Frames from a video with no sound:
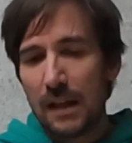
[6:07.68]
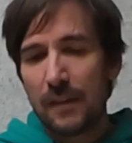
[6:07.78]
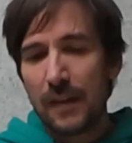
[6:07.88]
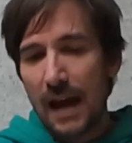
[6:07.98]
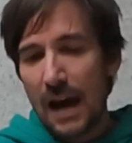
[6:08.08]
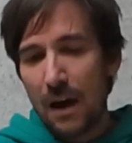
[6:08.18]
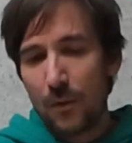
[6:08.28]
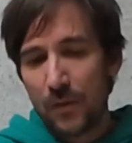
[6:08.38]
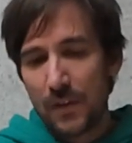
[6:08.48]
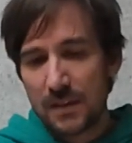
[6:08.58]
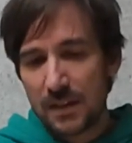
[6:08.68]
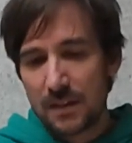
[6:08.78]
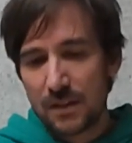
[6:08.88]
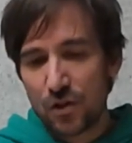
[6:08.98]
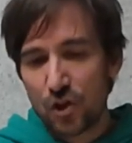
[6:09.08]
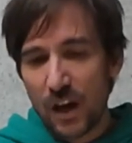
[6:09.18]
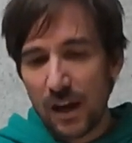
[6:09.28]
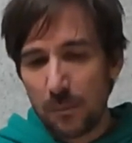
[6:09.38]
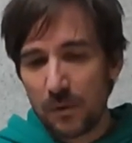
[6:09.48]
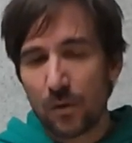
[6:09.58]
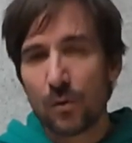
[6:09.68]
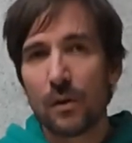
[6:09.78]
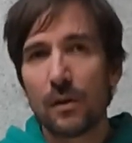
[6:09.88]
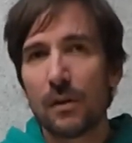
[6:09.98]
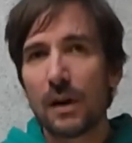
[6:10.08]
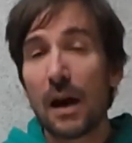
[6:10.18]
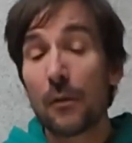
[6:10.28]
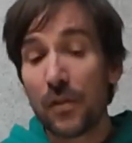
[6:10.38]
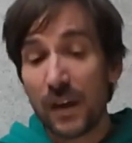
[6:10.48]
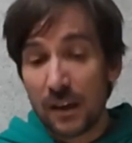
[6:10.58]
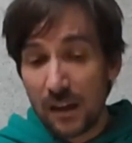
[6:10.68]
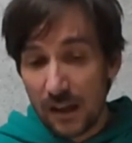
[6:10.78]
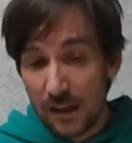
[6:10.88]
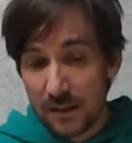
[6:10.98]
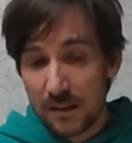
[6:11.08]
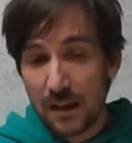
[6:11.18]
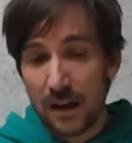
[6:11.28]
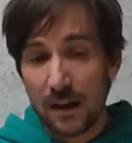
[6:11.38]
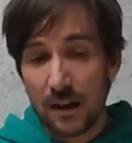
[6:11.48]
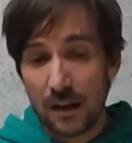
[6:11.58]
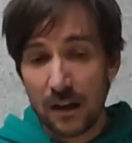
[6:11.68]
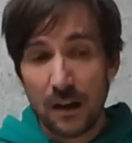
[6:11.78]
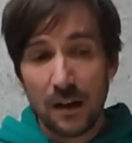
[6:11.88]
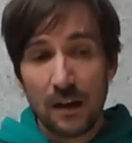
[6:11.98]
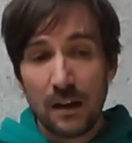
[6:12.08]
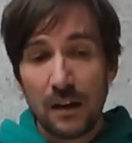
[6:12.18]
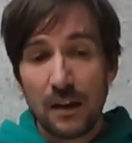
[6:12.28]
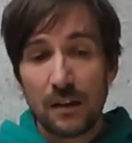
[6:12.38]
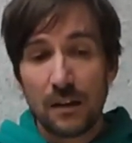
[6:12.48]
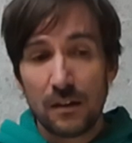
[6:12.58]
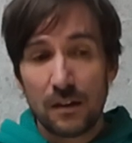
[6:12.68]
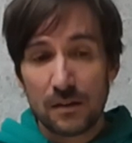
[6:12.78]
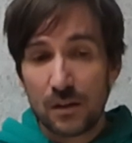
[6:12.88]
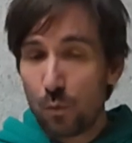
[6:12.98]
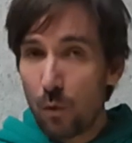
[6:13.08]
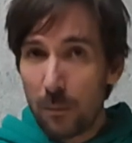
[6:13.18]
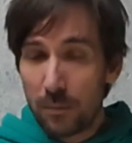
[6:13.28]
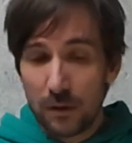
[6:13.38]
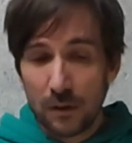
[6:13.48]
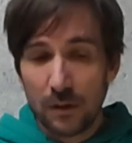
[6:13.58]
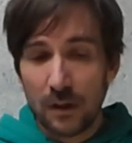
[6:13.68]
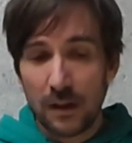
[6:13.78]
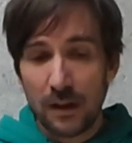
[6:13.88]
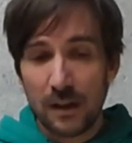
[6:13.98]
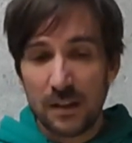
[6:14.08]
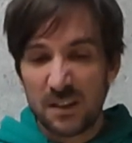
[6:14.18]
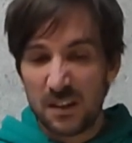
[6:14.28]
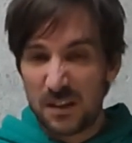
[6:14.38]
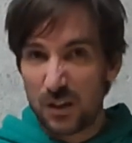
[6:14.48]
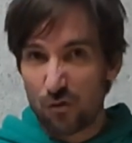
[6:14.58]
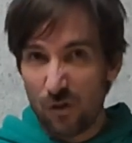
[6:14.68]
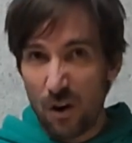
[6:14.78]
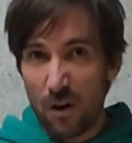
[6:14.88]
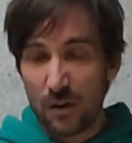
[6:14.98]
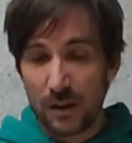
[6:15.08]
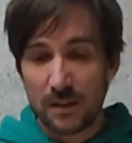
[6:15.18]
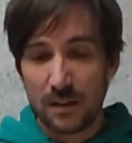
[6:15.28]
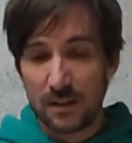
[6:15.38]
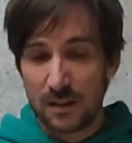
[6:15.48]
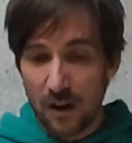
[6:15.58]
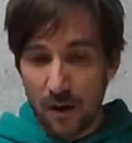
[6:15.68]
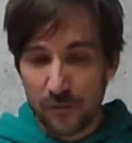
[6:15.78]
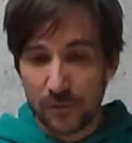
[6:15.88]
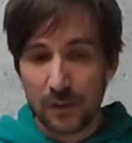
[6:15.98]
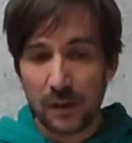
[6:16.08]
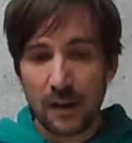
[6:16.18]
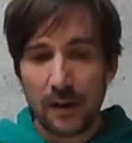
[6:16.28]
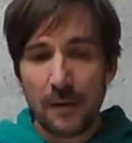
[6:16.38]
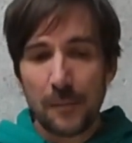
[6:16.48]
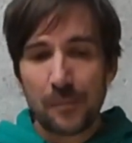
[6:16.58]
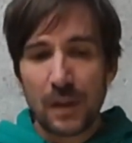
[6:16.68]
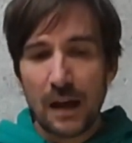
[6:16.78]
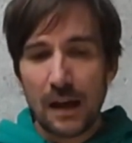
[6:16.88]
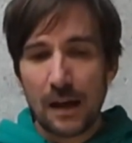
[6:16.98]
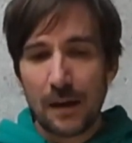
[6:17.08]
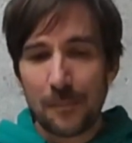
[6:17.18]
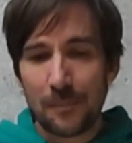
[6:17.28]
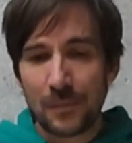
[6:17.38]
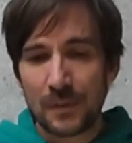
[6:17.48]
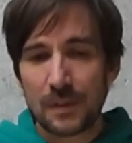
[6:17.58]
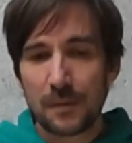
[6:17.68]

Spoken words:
and how this is shaped, or how thick it is. Does it wobble? Is it strong? Is it soft? And